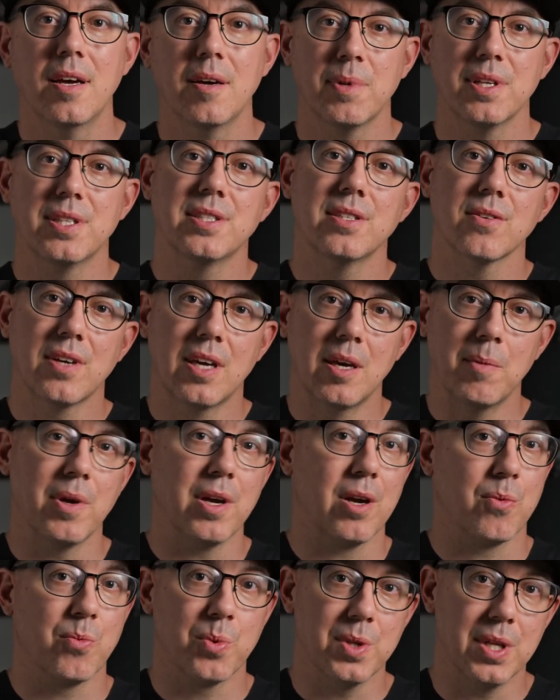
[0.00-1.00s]
but still keeping
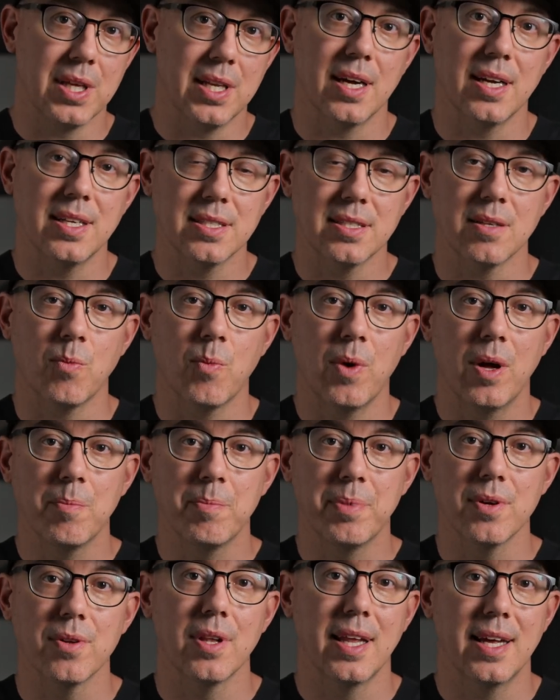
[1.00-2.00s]
a really nicely
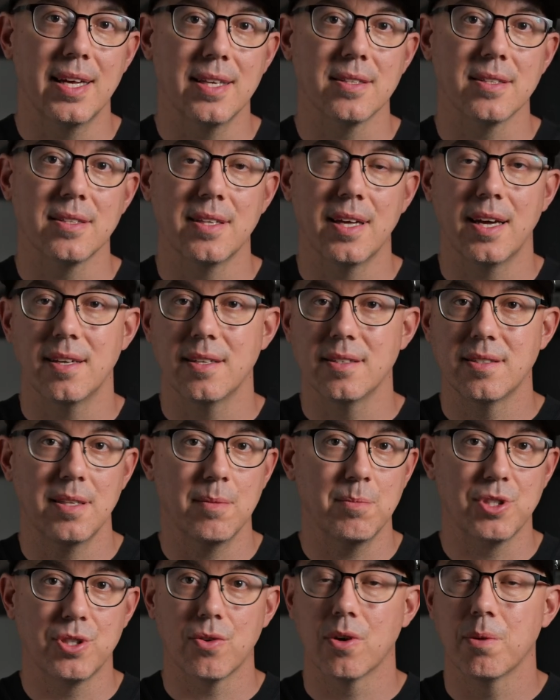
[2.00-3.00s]
well-built lens that
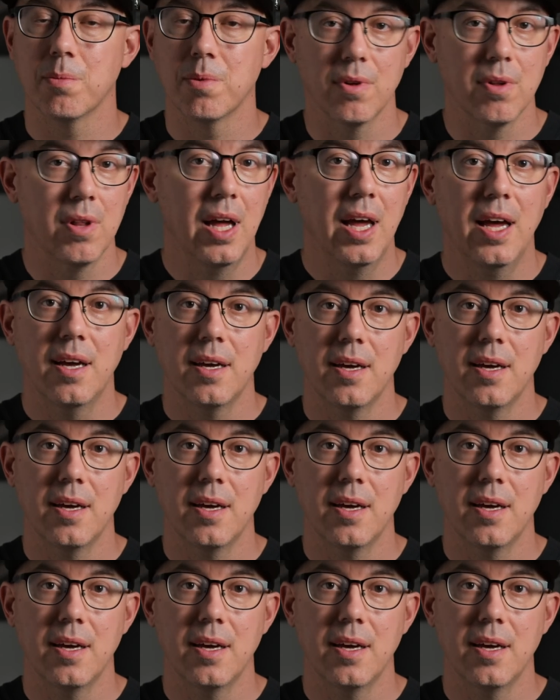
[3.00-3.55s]
seems durable